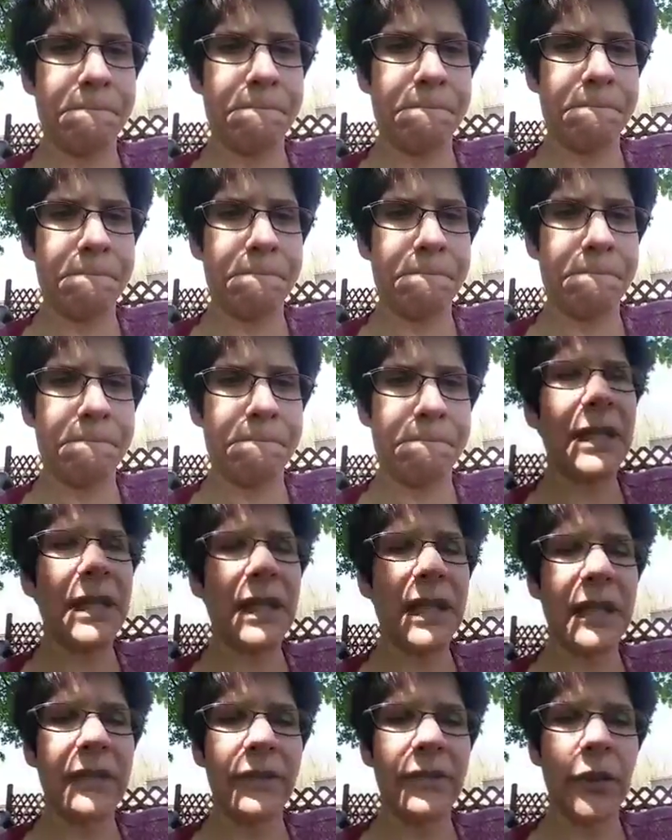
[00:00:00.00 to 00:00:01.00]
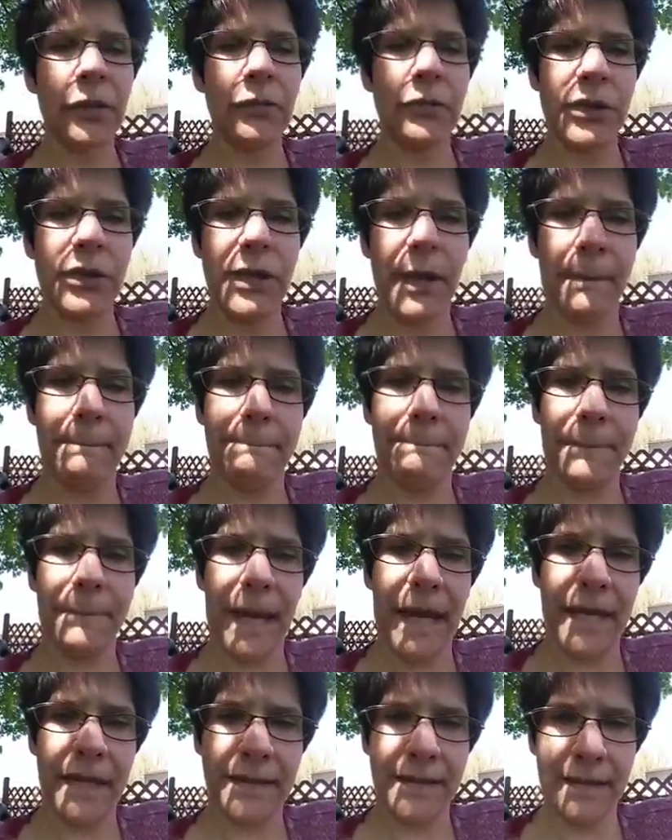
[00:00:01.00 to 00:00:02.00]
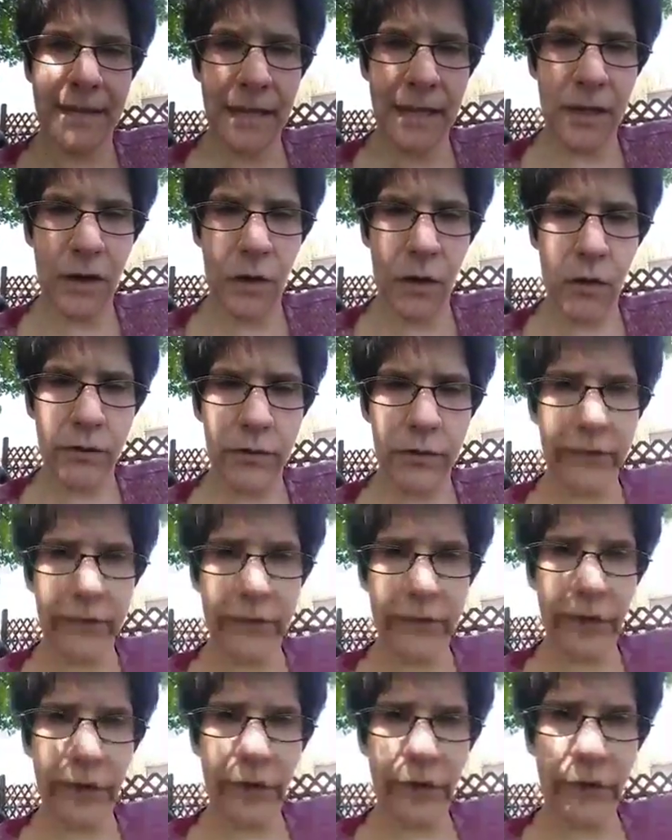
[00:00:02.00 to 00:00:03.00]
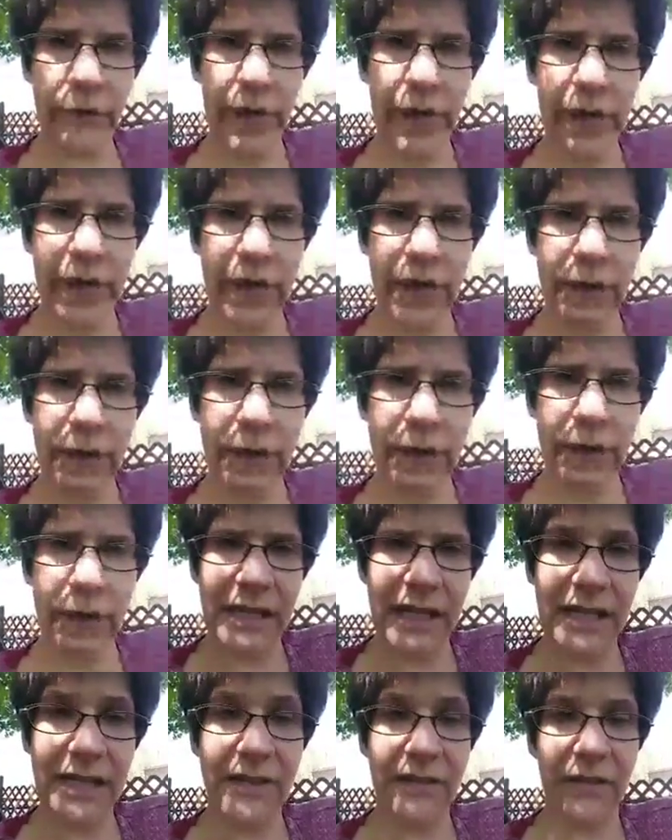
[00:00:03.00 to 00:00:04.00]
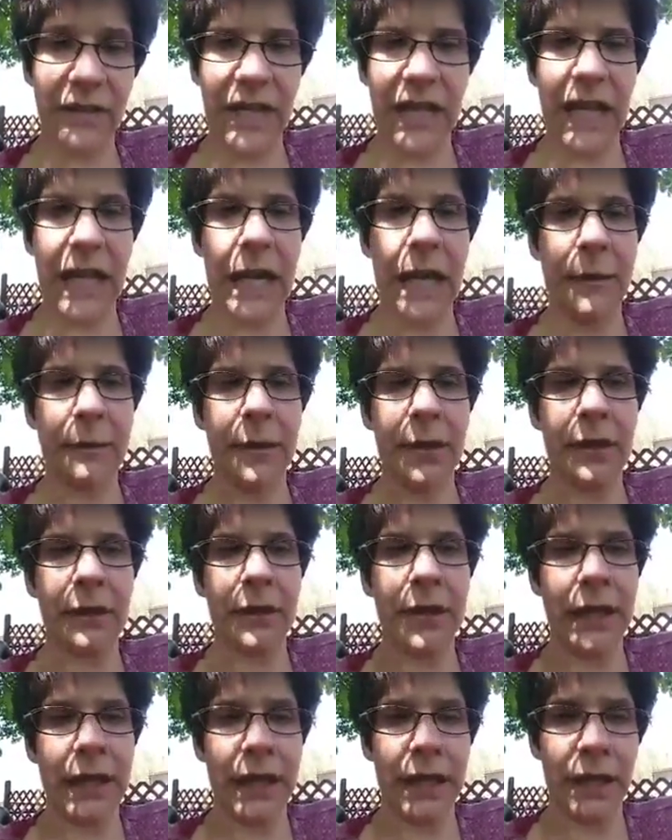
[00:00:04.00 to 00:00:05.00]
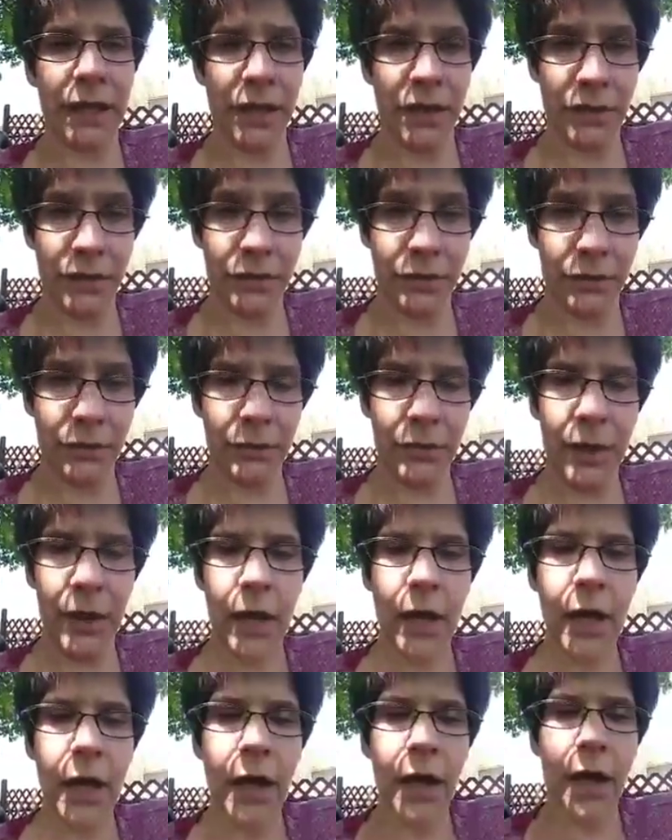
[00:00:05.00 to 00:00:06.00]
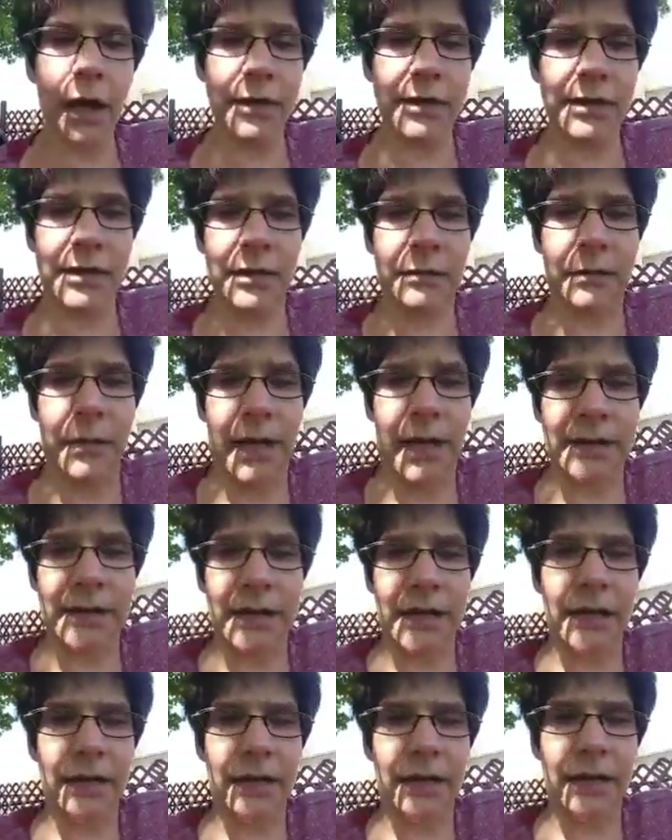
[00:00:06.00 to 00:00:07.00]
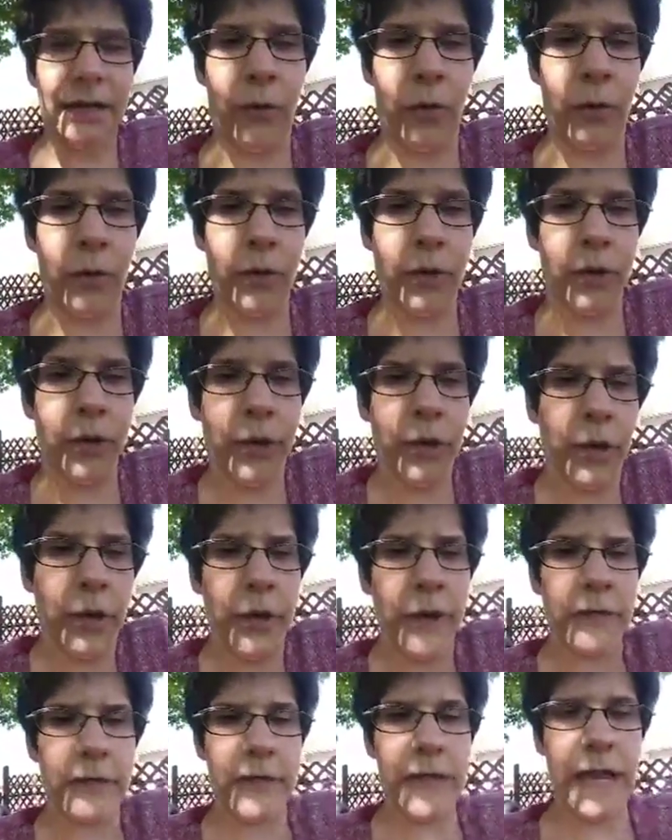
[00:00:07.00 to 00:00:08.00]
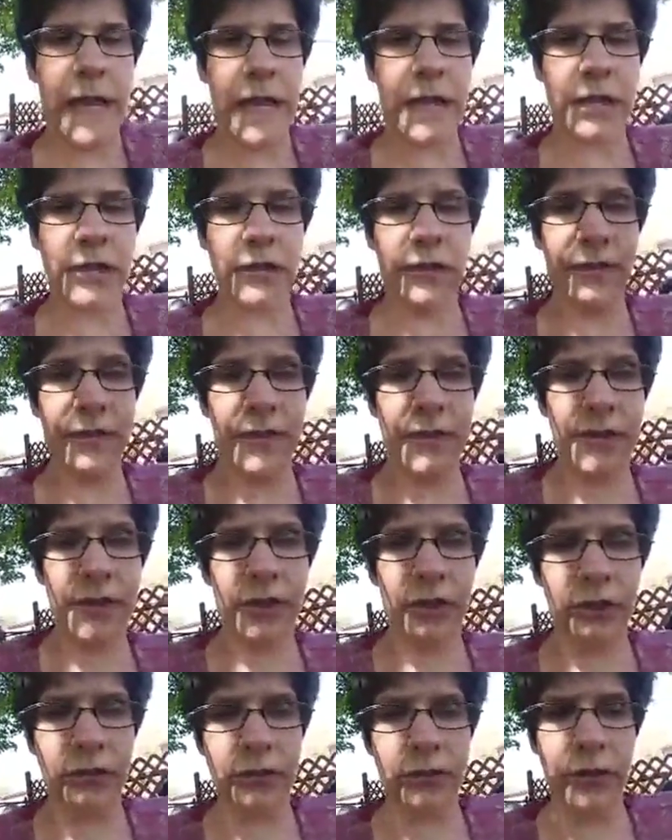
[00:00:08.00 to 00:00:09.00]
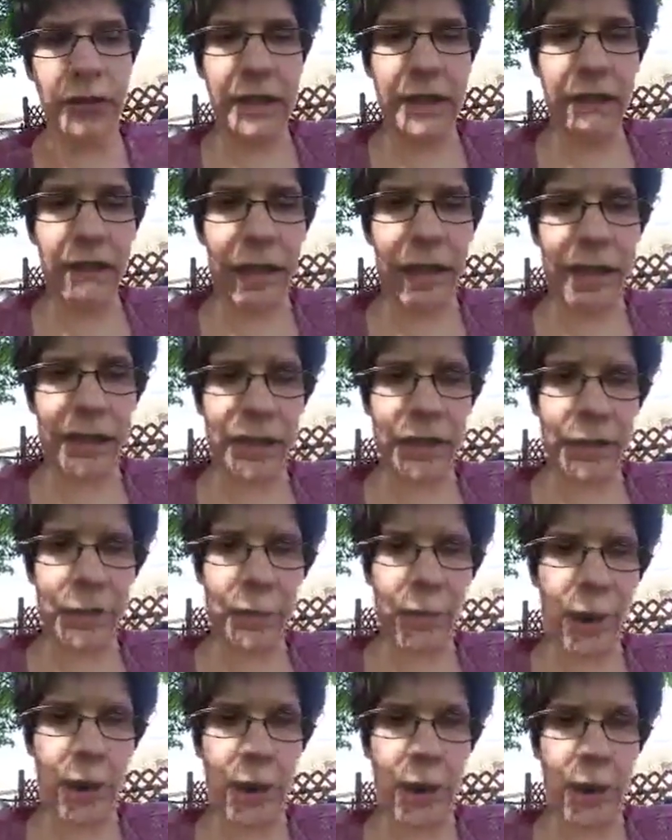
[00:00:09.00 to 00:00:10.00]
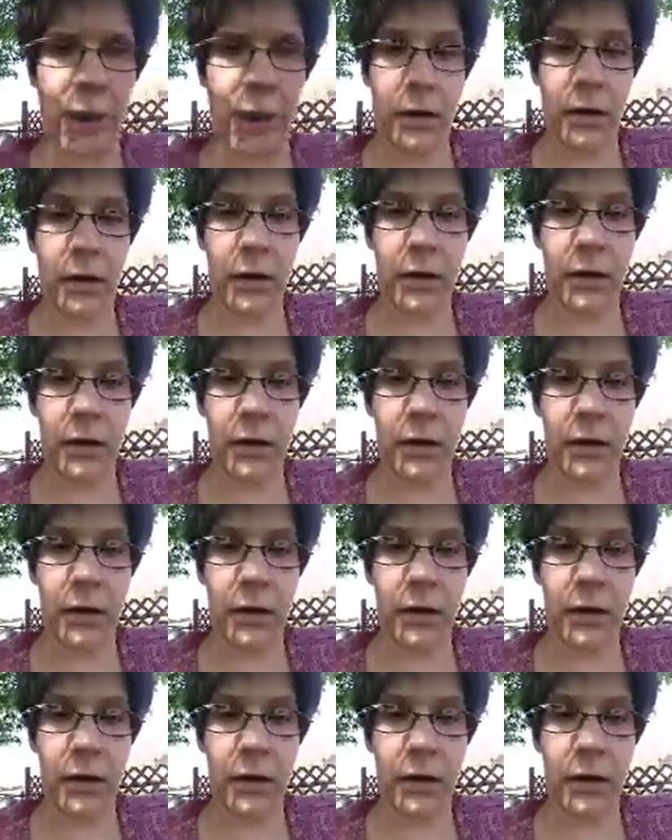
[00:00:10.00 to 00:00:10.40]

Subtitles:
So I'm going to give you just a basic overview of how to use this activity, and I'm going to let you customize it for the age of the children that you are